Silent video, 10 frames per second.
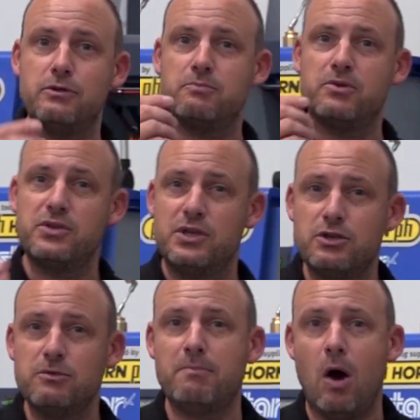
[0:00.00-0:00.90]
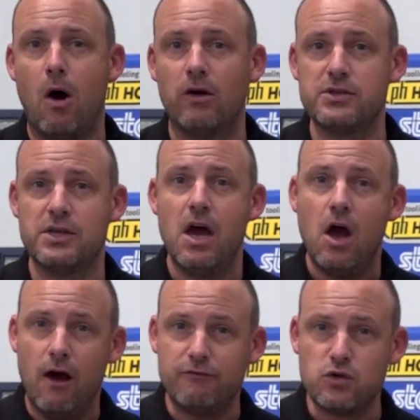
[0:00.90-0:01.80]
those precision parts
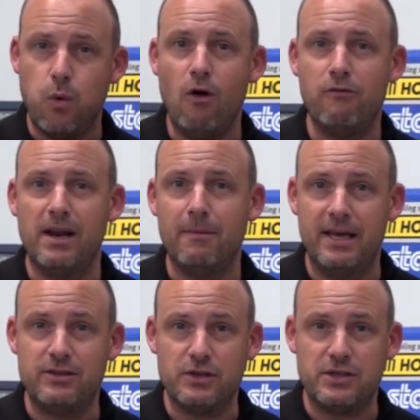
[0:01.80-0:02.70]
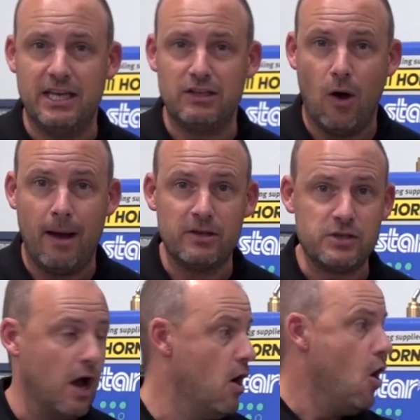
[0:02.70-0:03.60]
of 12 millimeters in
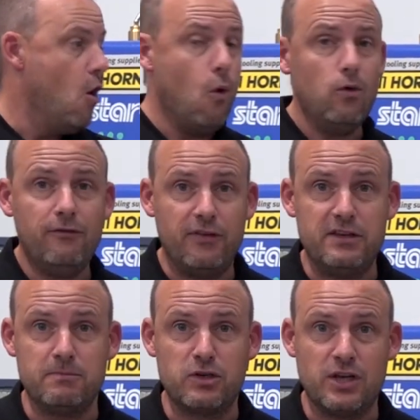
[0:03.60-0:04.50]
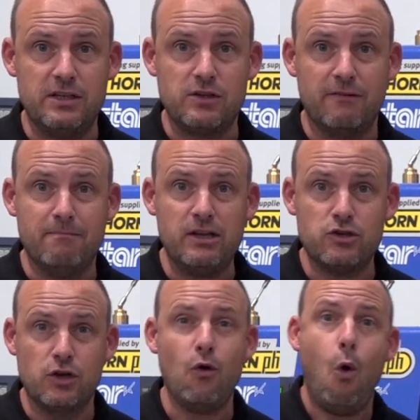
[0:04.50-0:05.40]
diameter. All of these machines I've
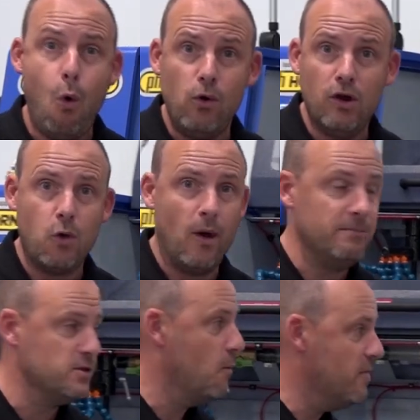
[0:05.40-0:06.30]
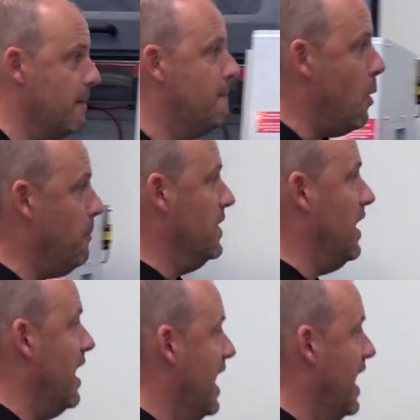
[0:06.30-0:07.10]
mentioned, all equipped with the popular